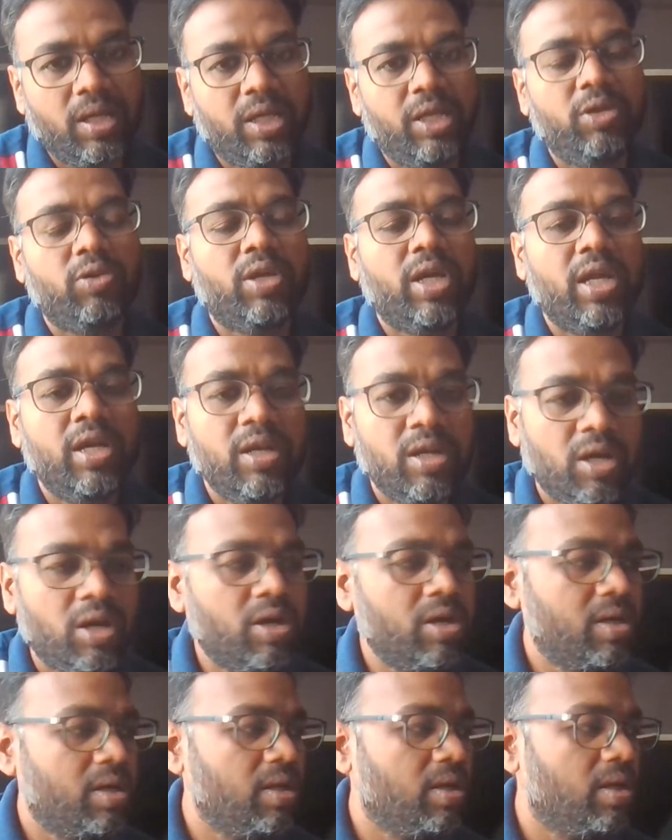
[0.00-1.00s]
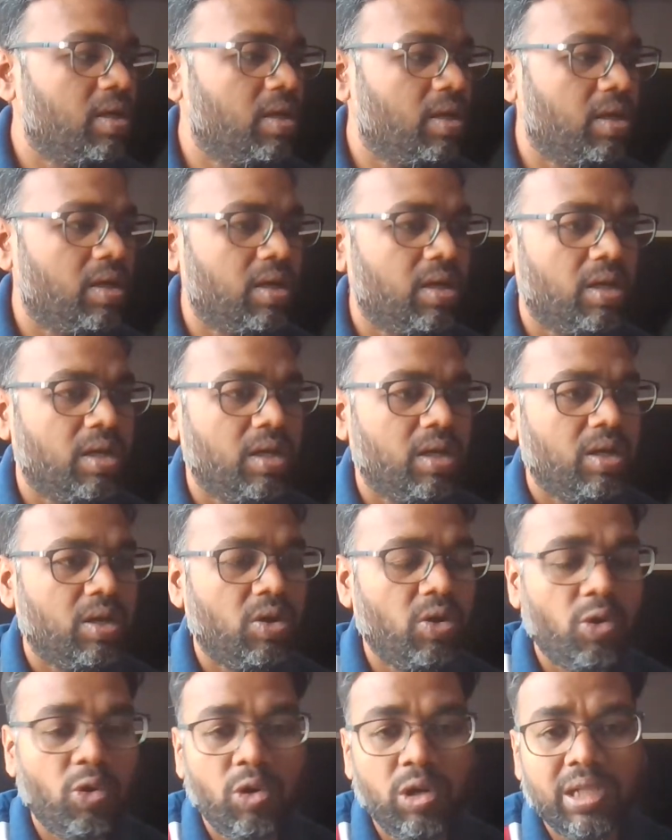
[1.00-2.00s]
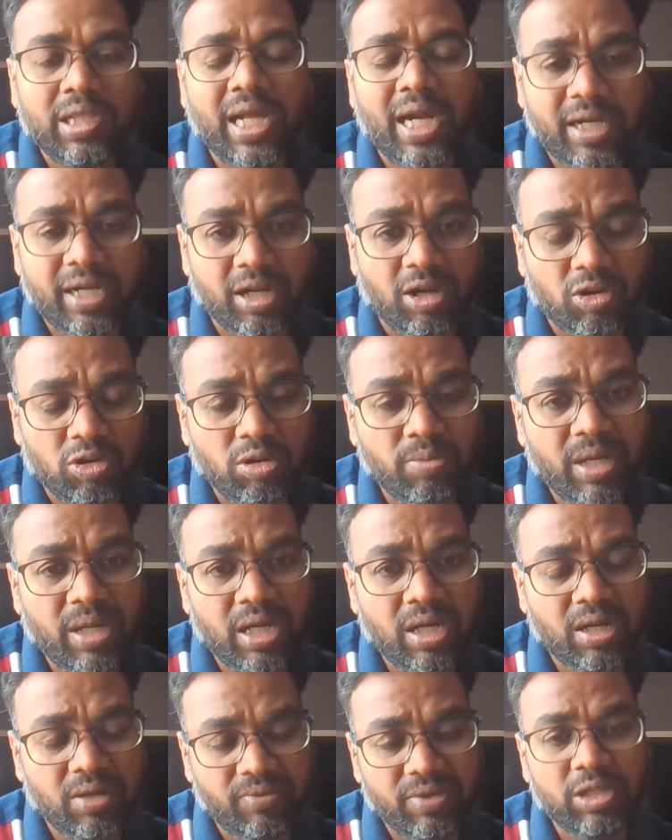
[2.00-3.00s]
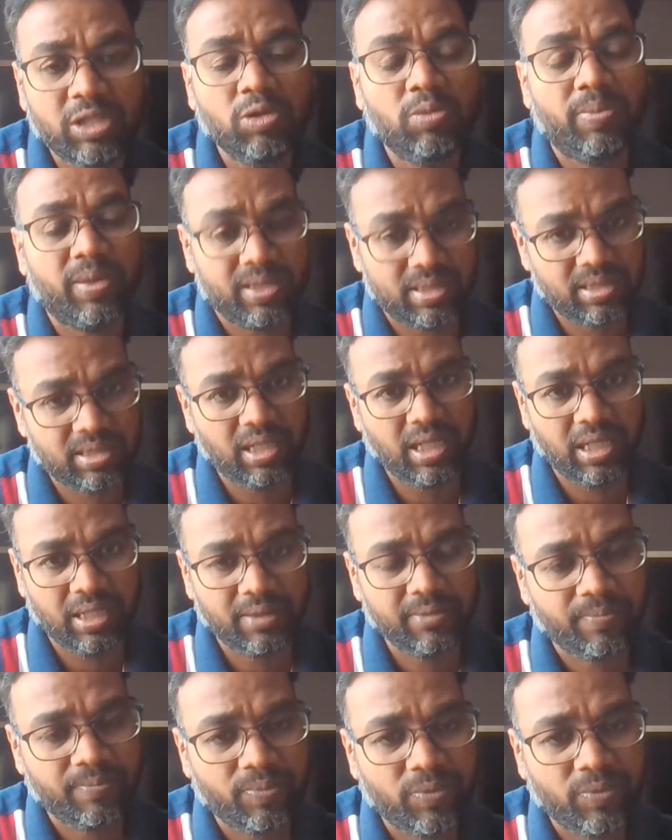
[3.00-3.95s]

You cannot hold that document with you personally.